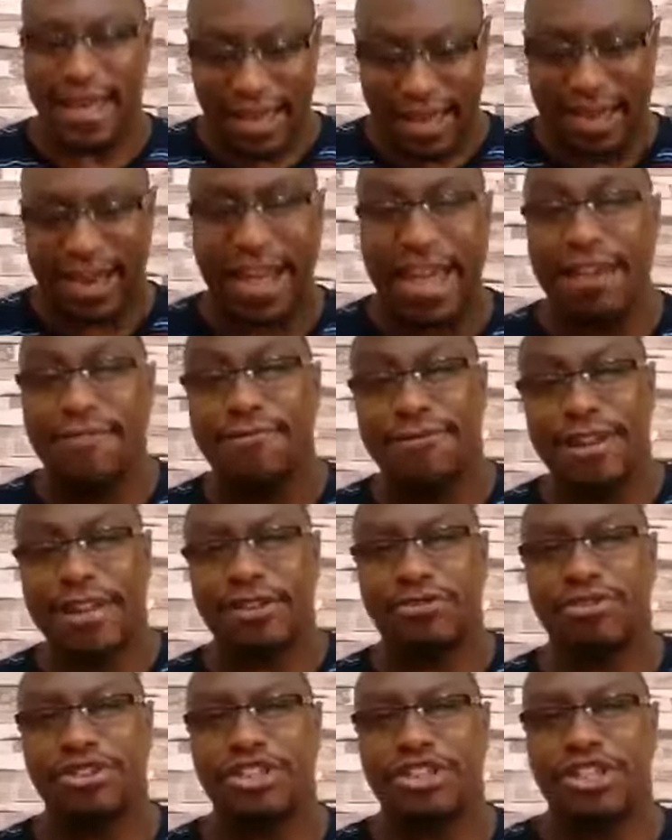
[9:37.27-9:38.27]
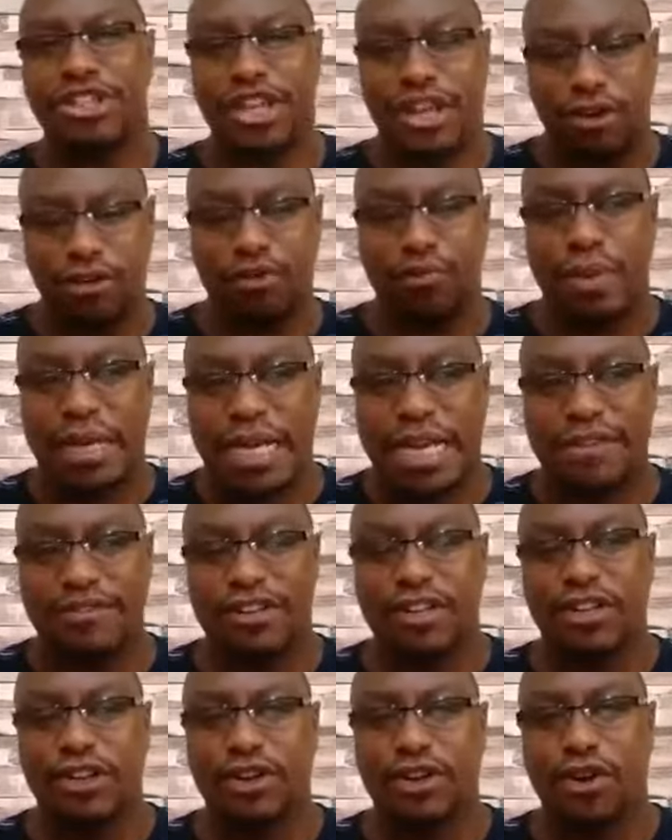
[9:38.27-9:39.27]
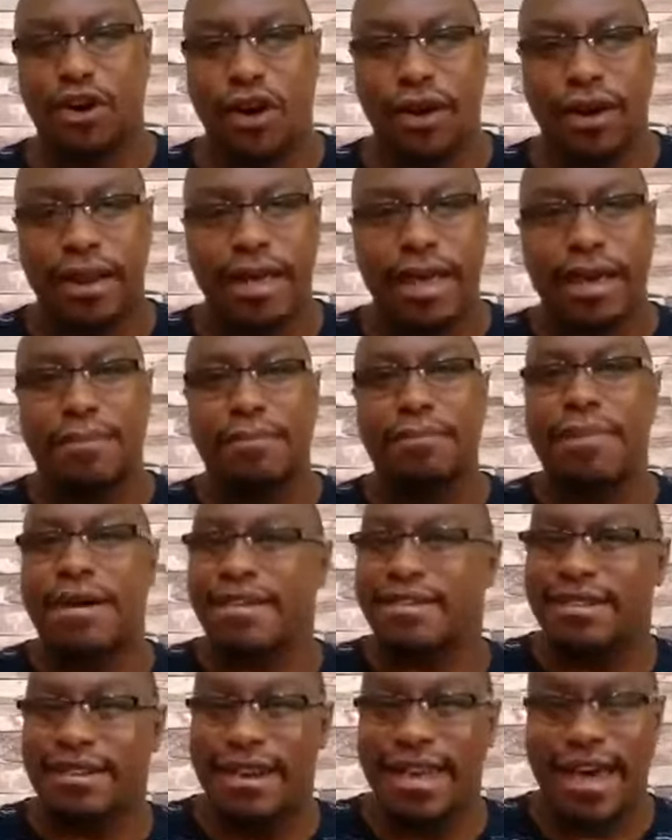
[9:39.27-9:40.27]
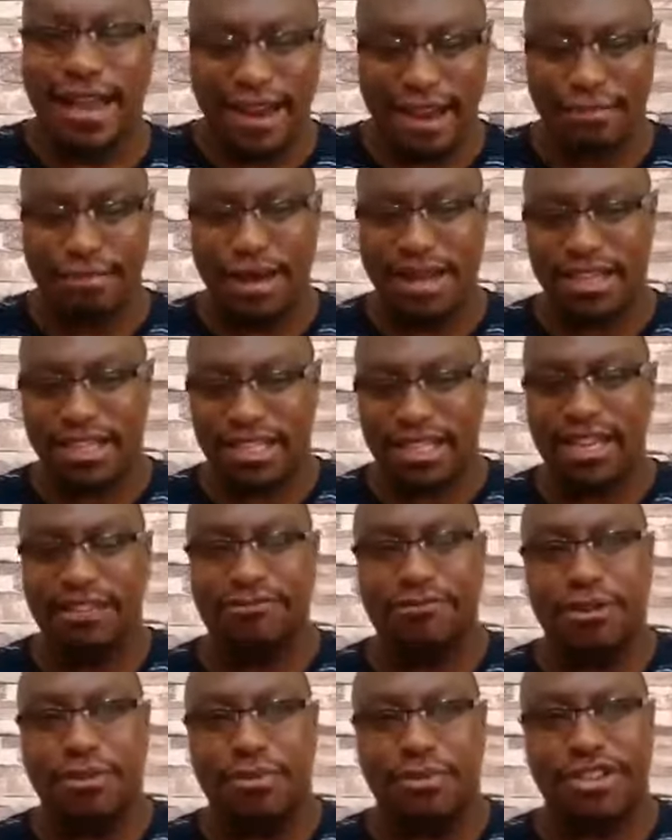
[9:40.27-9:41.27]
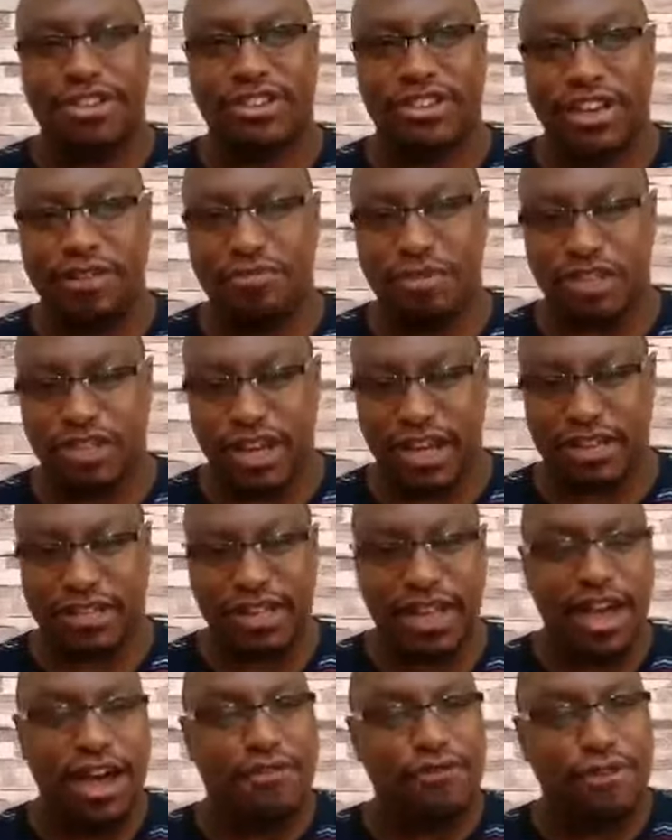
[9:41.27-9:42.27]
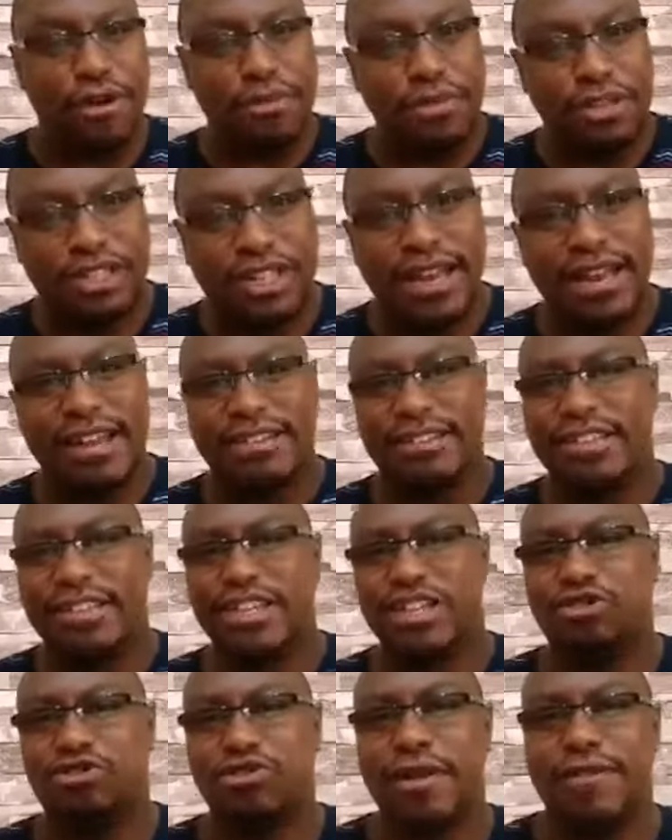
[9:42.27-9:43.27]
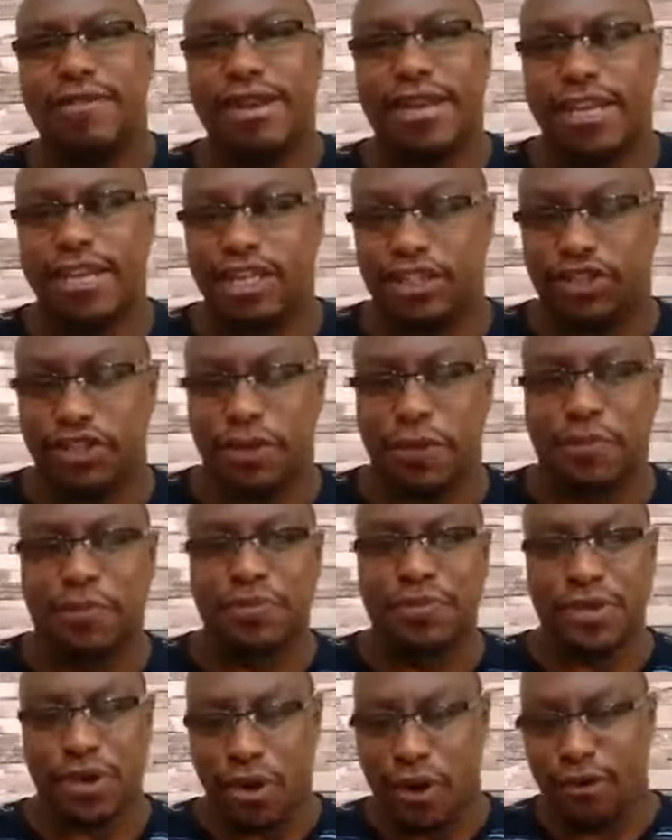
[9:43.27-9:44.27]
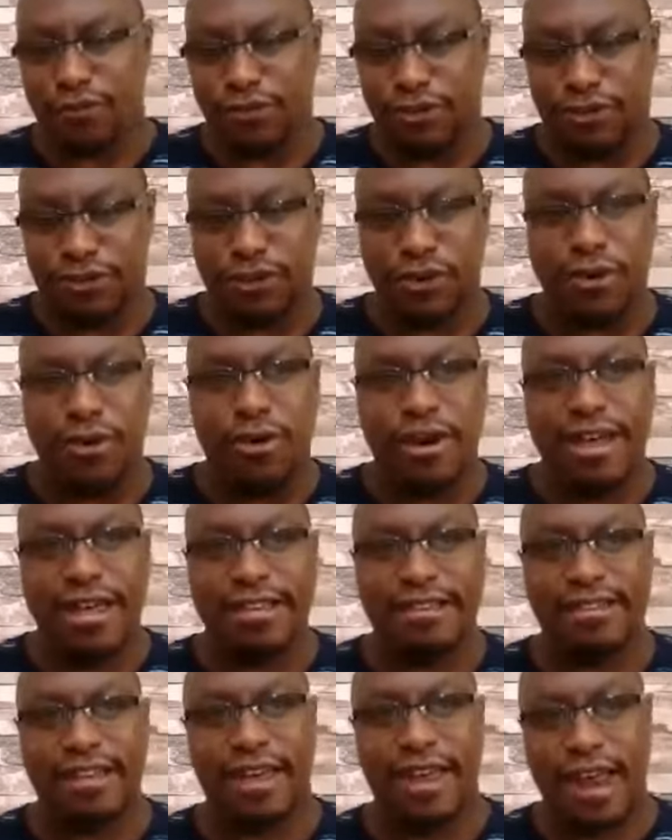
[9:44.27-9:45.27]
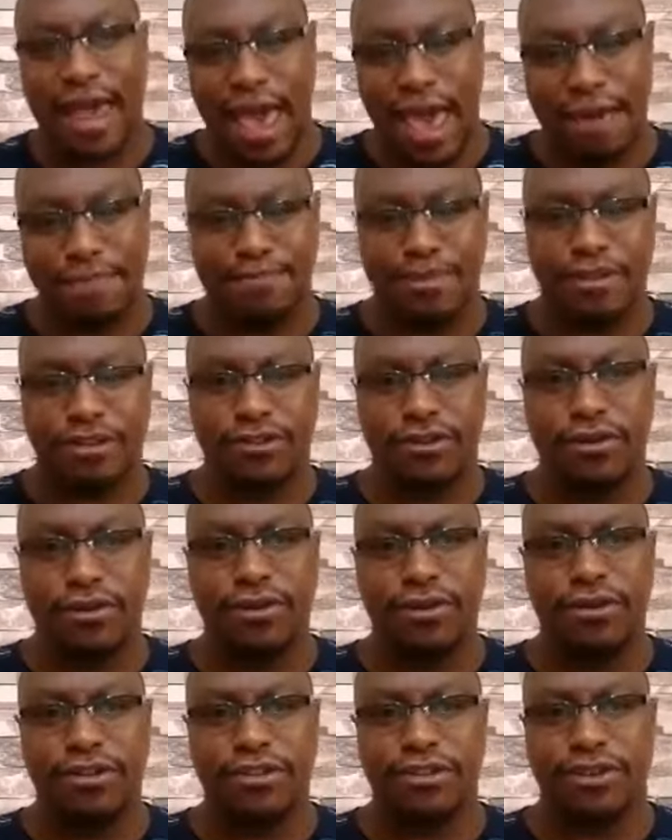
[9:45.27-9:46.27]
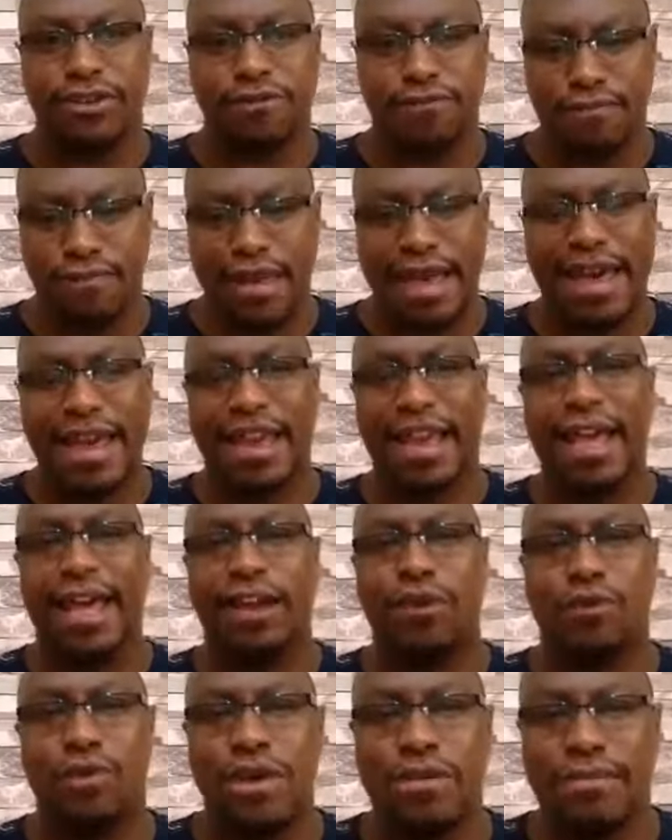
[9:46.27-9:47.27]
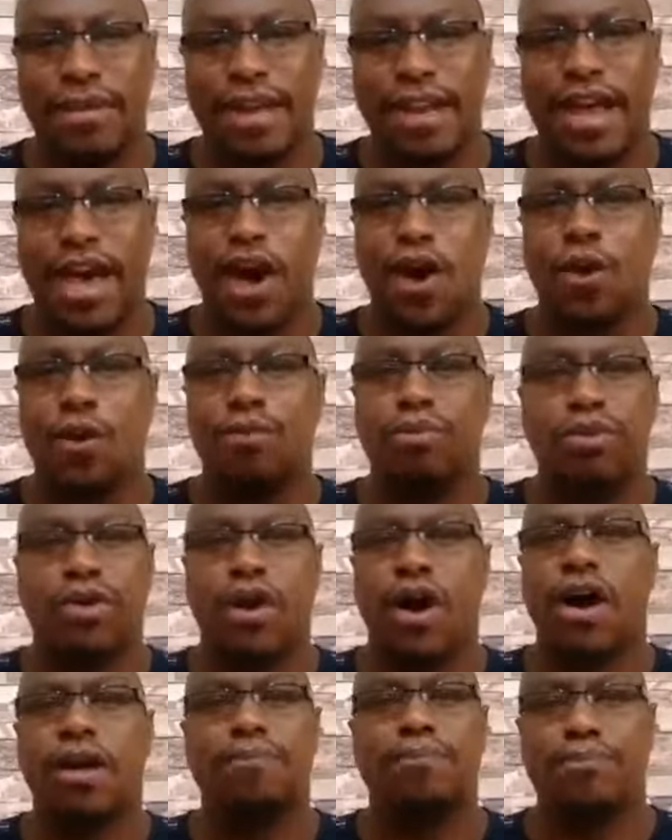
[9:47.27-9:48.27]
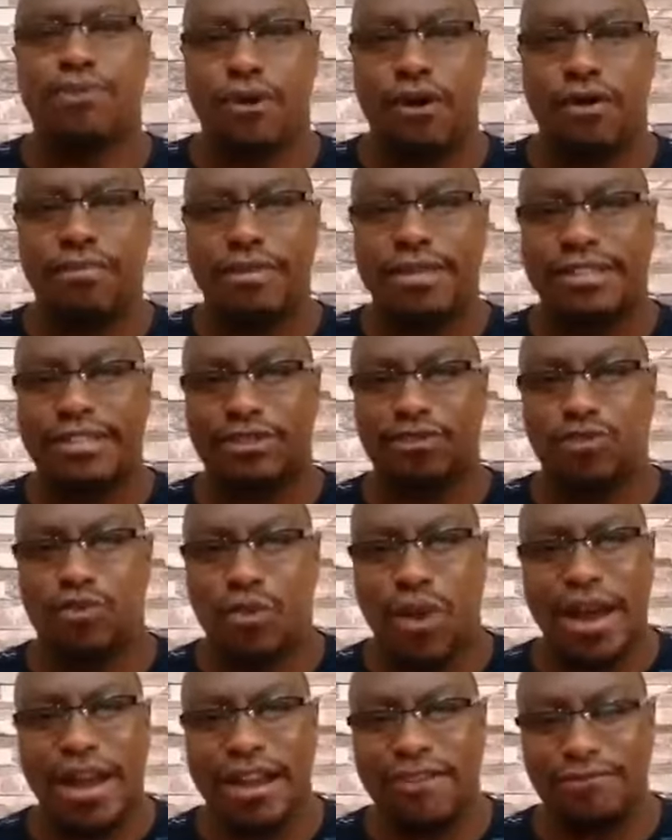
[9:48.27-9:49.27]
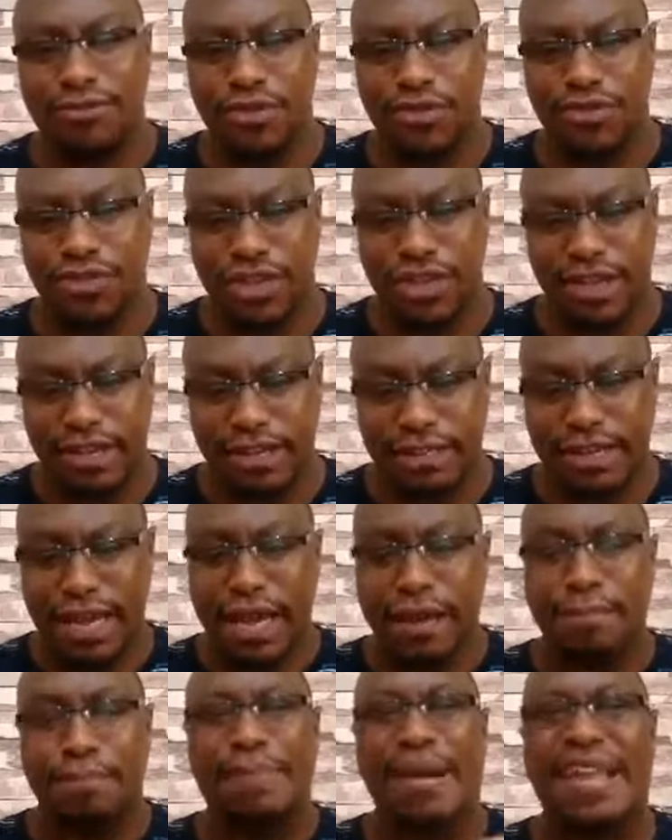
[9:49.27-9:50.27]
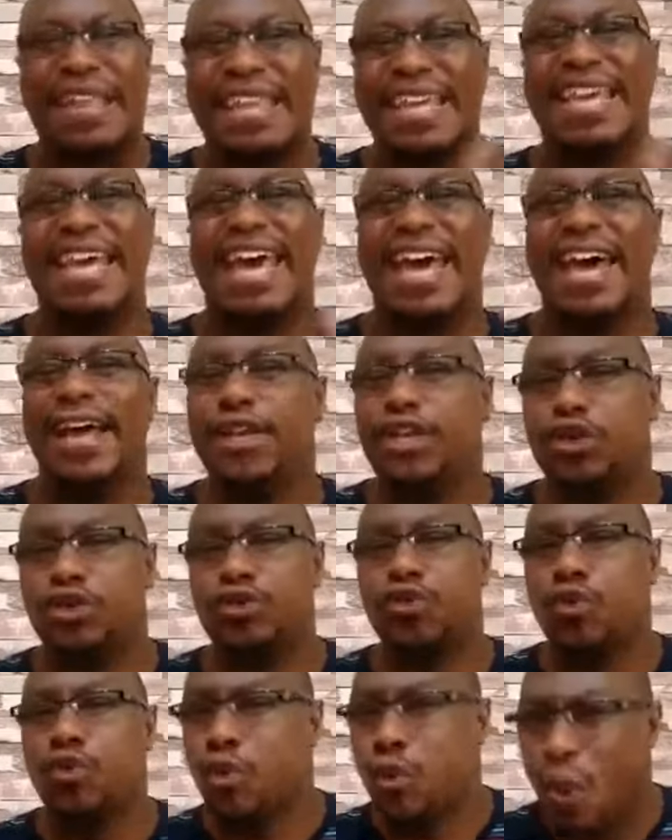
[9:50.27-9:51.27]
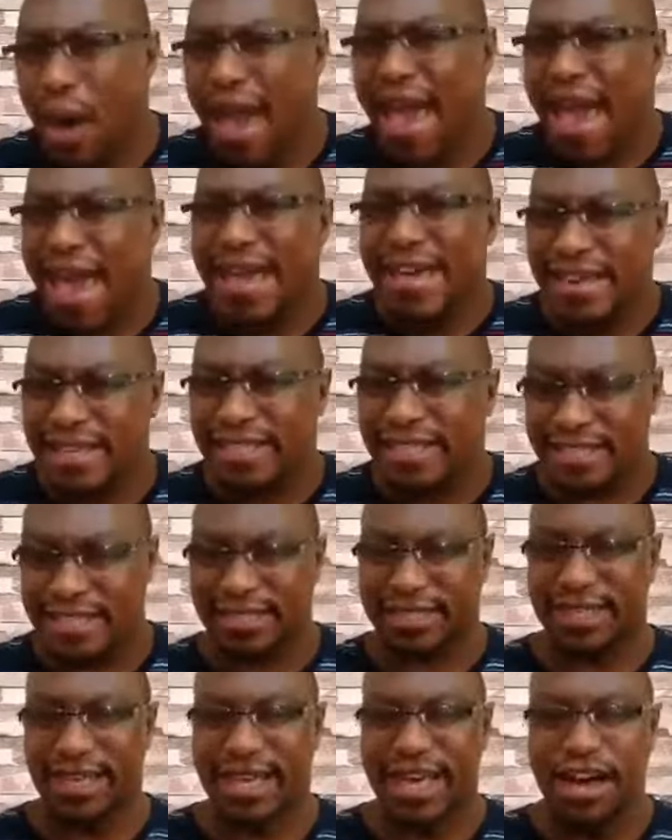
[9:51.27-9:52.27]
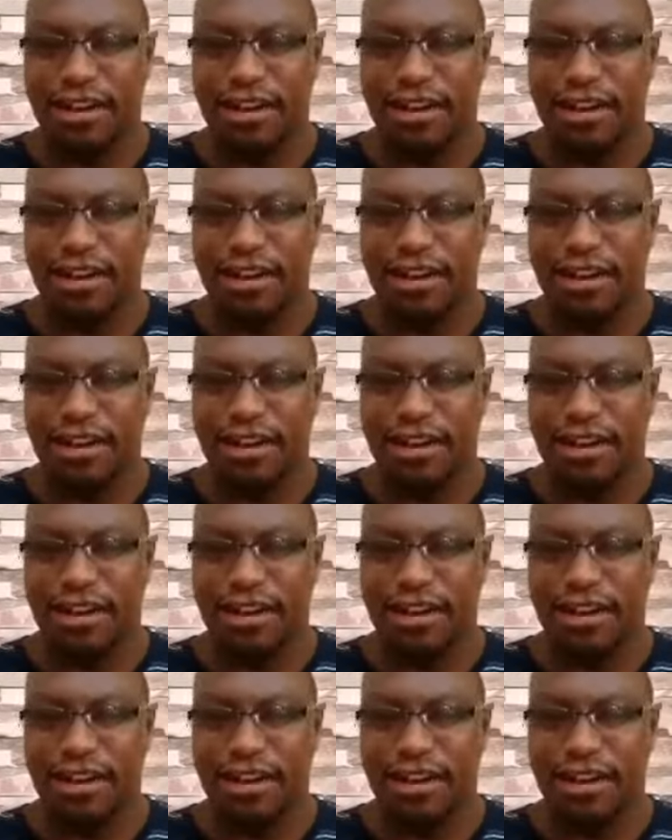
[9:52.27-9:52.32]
And every Christian who believes in God must learn and must see from the scriptures, from Genesis to Revelation, of stories and episodes of men and women whom God promised wonderful things, but they had to wait.